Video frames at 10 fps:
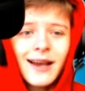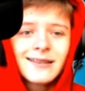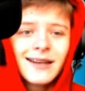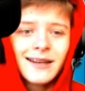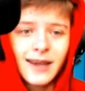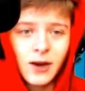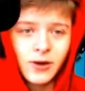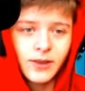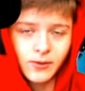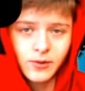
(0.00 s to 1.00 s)
can
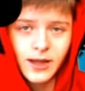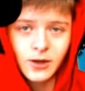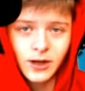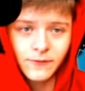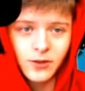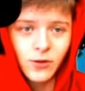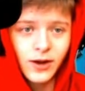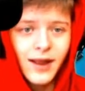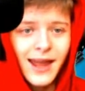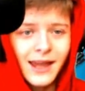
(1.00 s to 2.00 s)
carry them in your
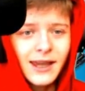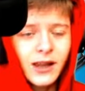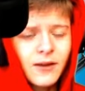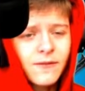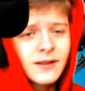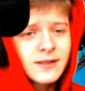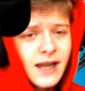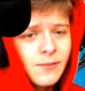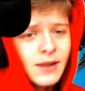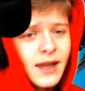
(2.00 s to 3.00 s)
inventory. Healing for the
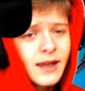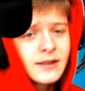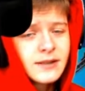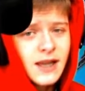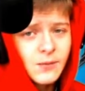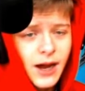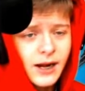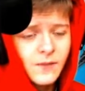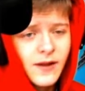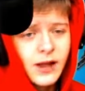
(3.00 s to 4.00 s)
same thing, same
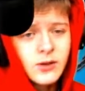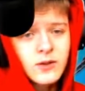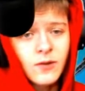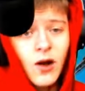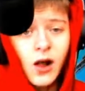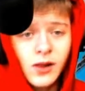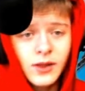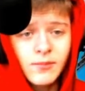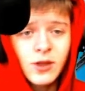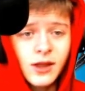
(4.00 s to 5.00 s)
item values for all of
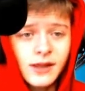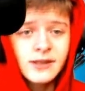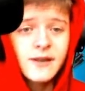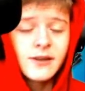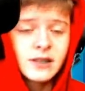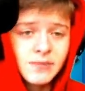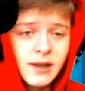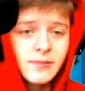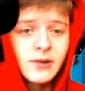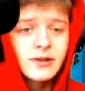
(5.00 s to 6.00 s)
them. Chilies give you
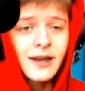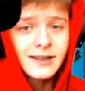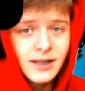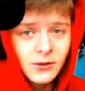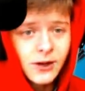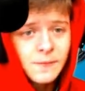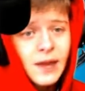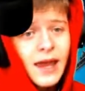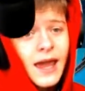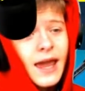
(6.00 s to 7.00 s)
speed boost, etc.
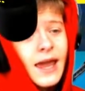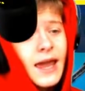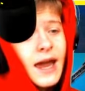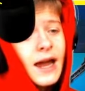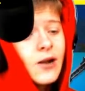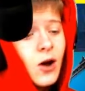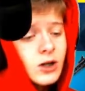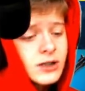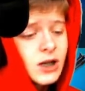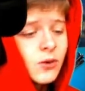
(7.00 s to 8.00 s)
And
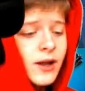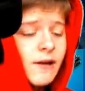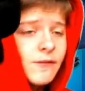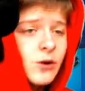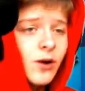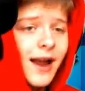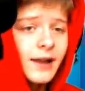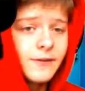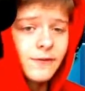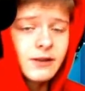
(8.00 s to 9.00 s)
also, if you are
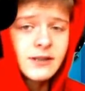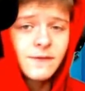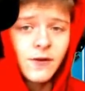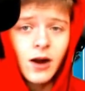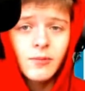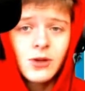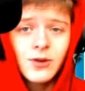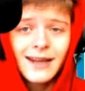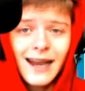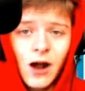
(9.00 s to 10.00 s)
at Frenzy Farm, you
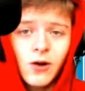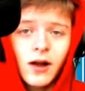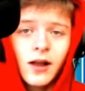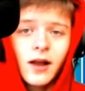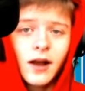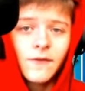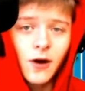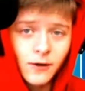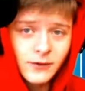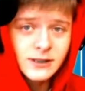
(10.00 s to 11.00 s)
can now
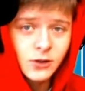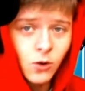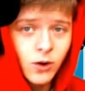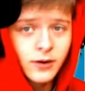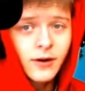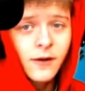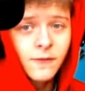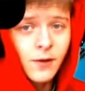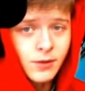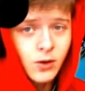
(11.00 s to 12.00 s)
harvest the corn
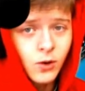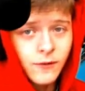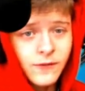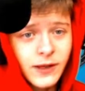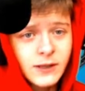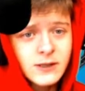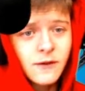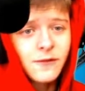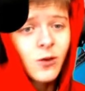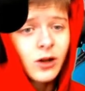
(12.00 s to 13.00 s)
from the cornfield. So
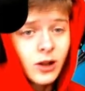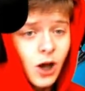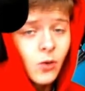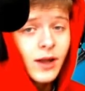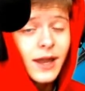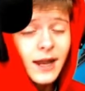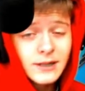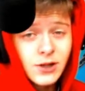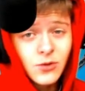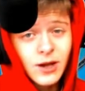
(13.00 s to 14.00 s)
if you are low in a
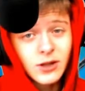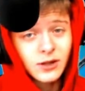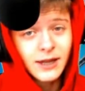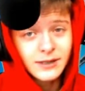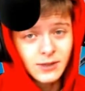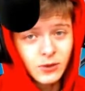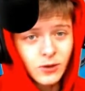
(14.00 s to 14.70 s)
situation, get some corn